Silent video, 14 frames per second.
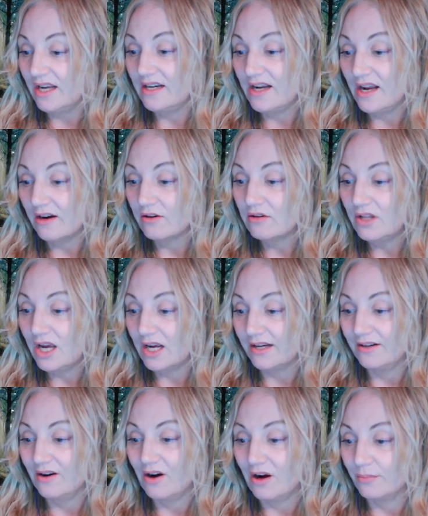and
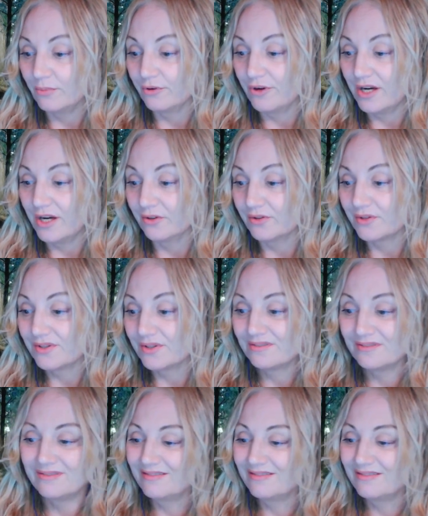airline operators.